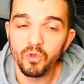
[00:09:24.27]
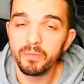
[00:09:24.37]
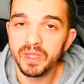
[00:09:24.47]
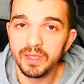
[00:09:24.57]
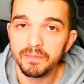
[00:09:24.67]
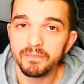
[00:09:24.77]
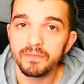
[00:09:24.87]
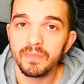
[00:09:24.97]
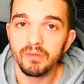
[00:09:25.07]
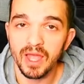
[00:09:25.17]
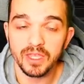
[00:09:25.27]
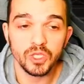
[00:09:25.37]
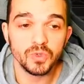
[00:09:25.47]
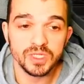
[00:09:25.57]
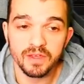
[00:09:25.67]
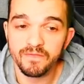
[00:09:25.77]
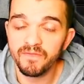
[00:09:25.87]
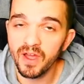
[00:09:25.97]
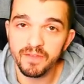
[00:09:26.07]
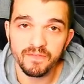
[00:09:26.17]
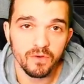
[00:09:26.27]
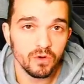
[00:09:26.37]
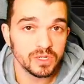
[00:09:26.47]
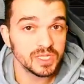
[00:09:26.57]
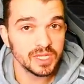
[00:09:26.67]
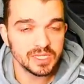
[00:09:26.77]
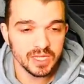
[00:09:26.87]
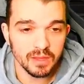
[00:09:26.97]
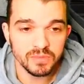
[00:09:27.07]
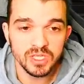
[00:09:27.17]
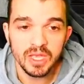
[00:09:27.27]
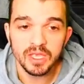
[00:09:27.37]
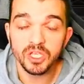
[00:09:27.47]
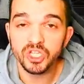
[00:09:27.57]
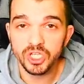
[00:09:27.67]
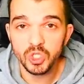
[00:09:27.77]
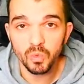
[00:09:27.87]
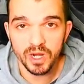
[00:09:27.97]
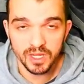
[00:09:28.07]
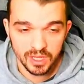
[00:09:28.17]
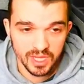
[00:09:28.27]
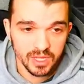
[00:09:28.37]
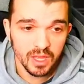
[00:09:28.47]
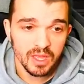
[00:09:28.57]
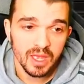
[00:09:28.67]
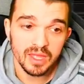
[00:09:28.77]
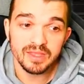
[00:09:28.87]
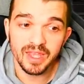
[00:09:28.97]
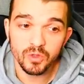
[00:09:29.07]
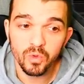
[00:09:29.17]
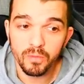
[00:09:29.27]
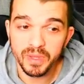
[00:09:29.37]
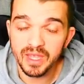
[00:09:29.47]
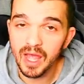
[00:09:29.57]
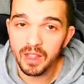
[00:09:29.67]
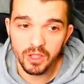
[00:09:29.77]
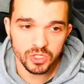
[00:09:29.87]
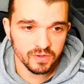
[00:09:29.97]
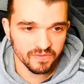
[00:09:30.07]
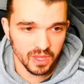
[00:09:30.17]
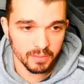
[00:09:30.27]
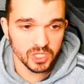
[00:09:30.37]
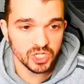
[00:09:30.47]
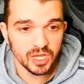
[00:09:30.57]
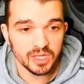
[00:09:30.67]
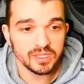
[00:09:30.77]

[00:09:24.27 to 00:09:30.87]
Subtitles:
will be like using 5 or 6 times in just 1 click, and that will be a lot of damage.